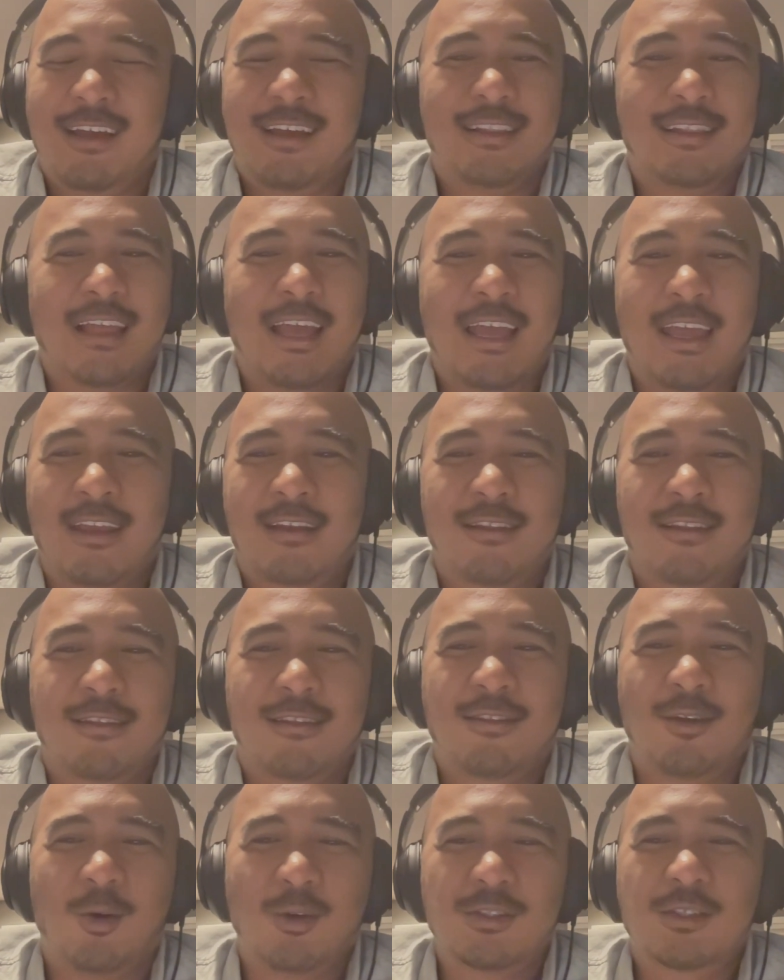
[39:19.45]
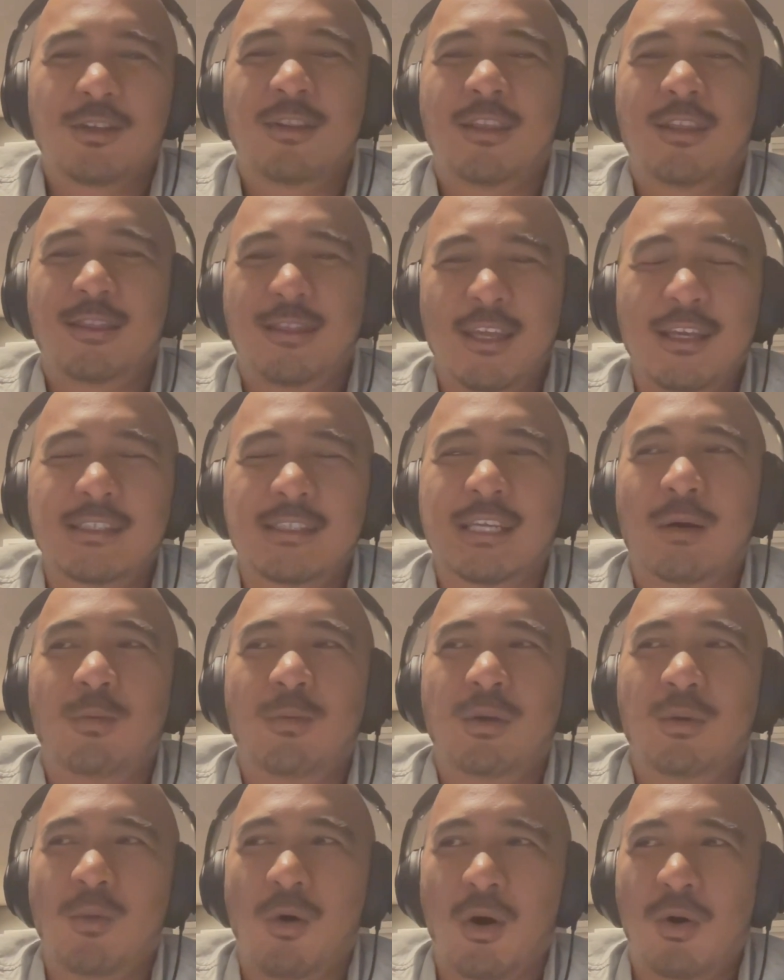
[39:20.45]
like those are the things that
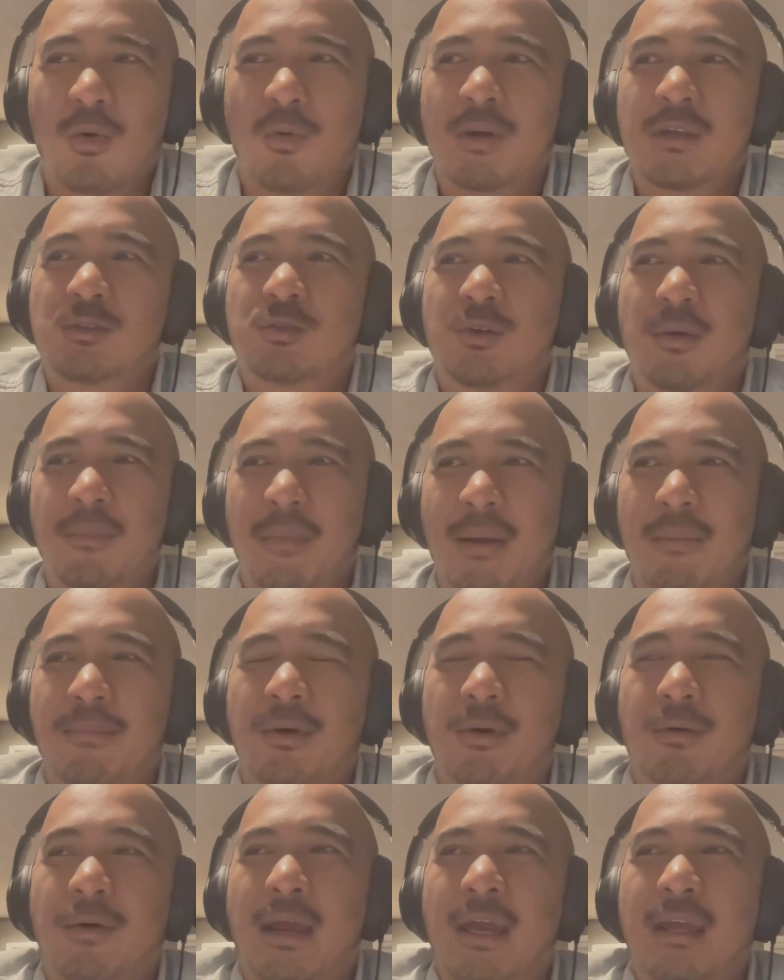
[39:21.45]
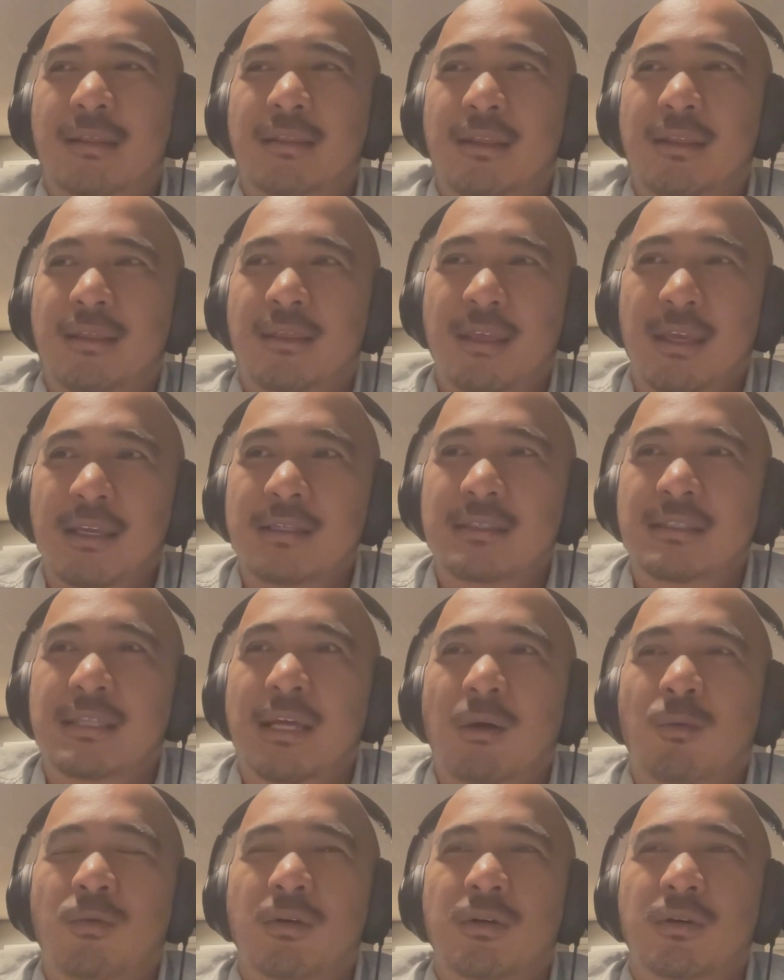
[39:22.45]
we always remember, right? The things
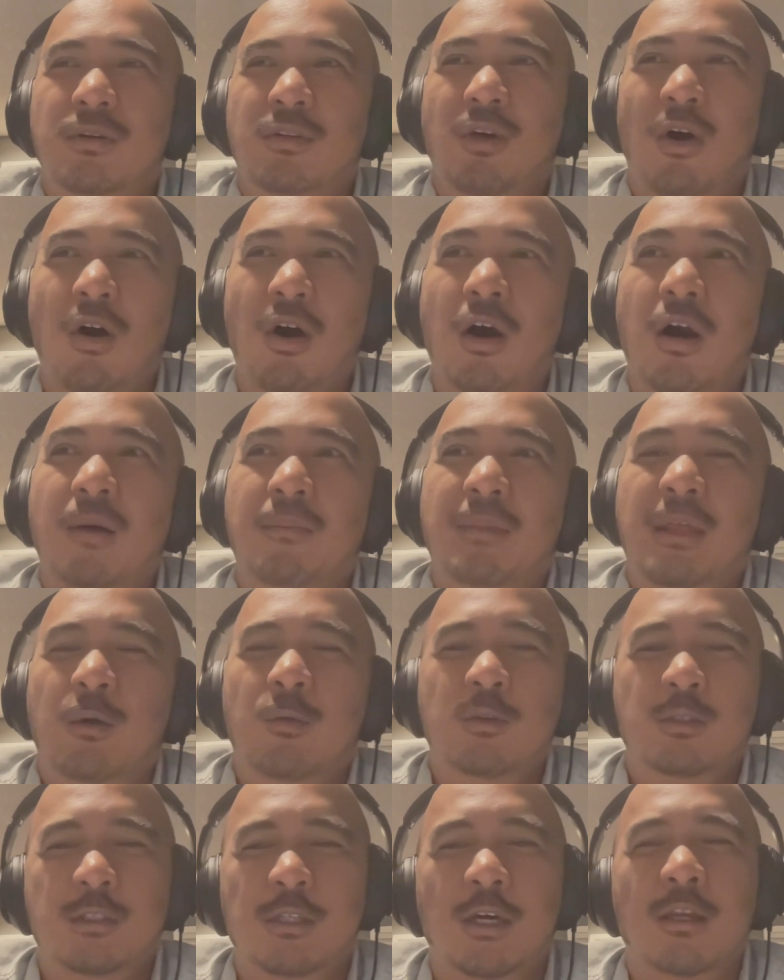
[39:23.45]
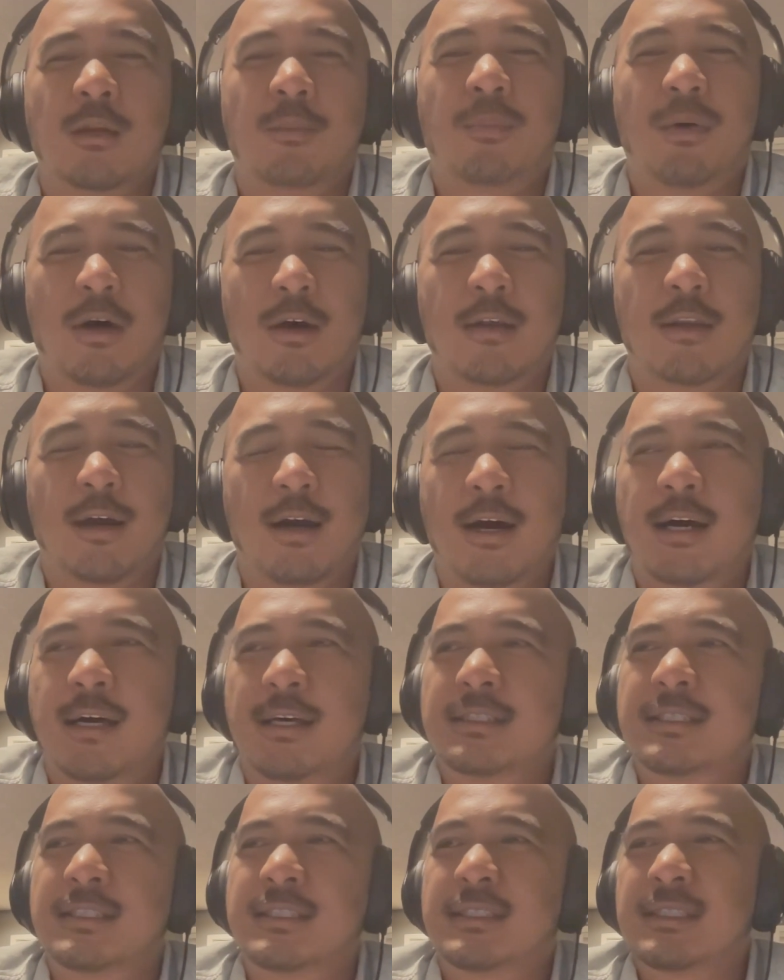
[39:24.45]
that were the harm that was done upon
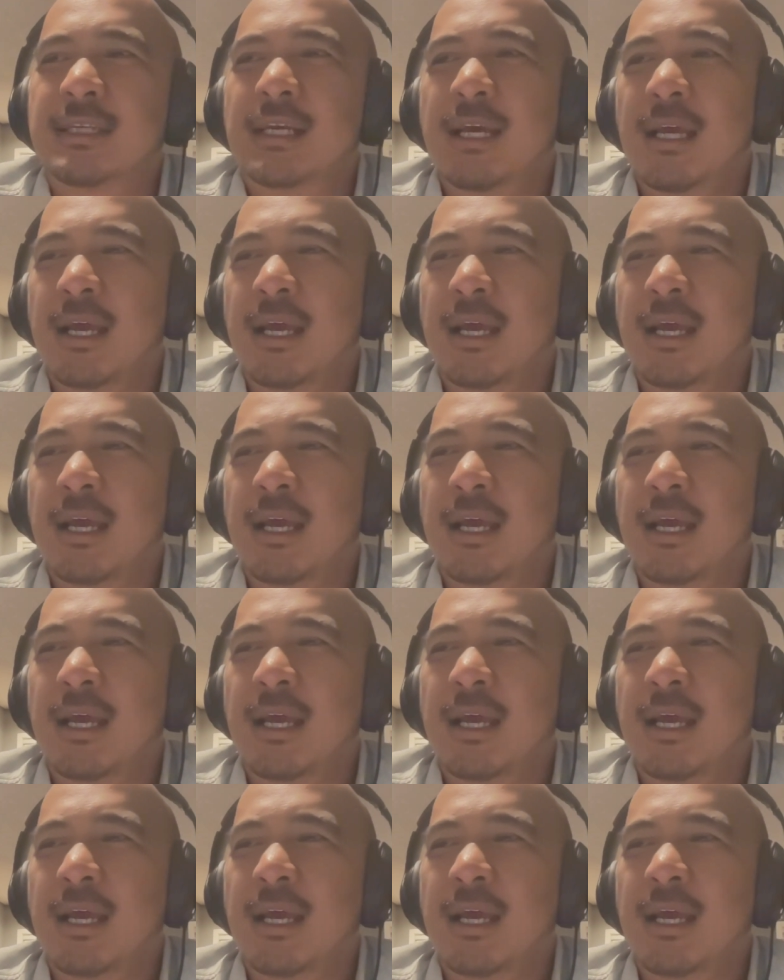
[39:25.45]
us.